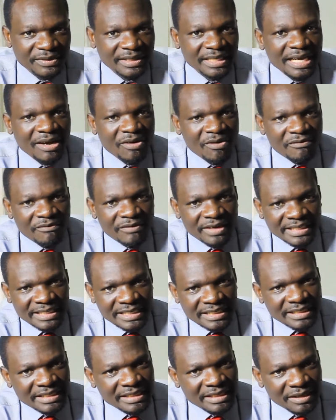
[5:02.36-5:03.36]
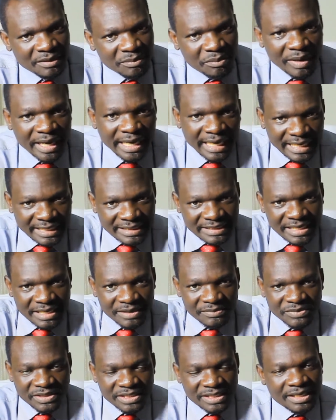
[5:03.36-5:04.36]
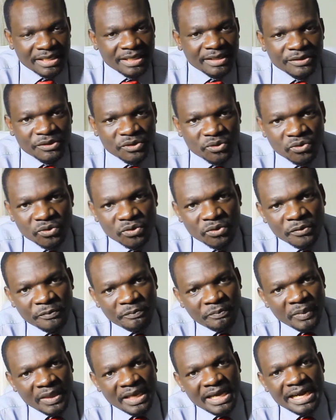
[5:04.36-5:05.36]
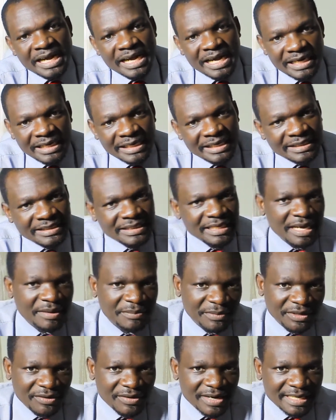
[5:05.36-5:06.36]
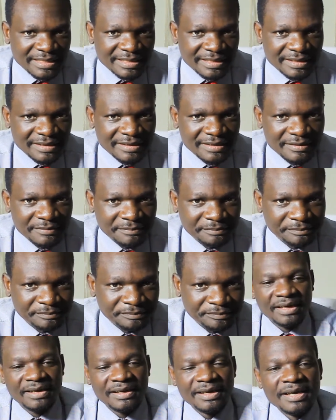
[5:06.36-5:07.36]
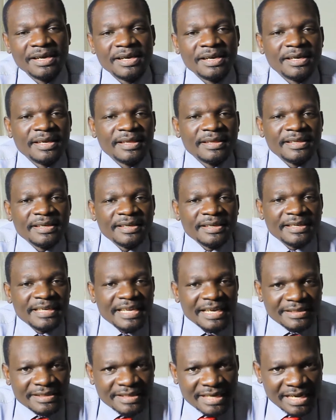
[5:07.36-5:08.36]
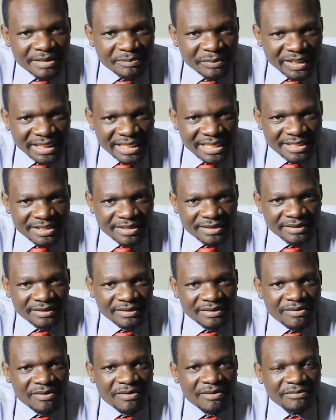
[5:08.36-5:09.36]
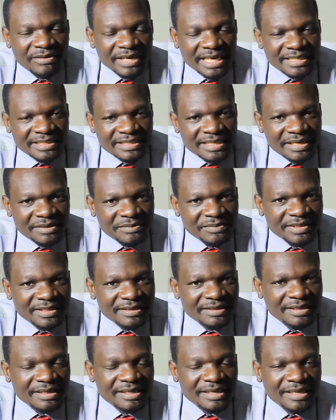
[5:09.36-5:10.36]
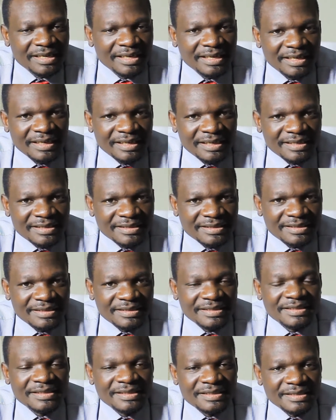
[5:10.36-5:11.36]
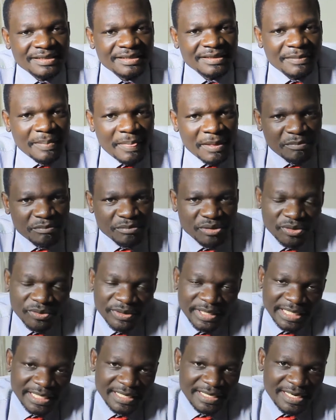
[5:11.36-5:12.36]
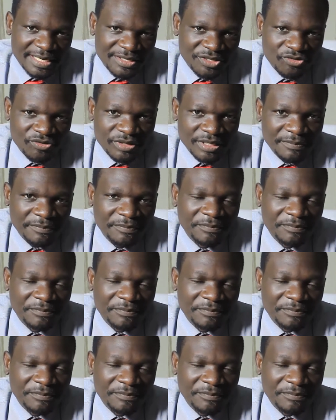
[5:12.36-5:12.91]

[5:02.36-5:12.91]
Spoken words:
they are converted by enzymes to colorless amino acids. The next application of enzymes is in the brewing industry.